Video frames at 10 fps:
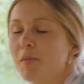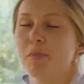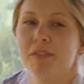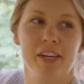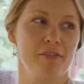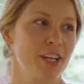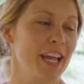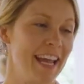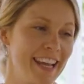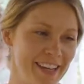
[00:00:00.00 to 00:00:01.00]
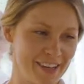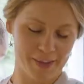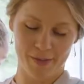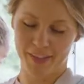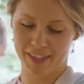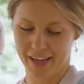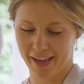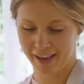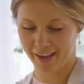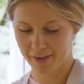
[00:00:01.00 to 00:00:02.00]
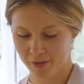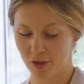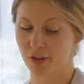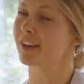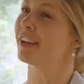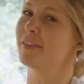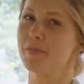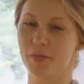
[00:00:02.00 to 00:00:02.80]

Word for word: My favourite cake, I would say chocolate,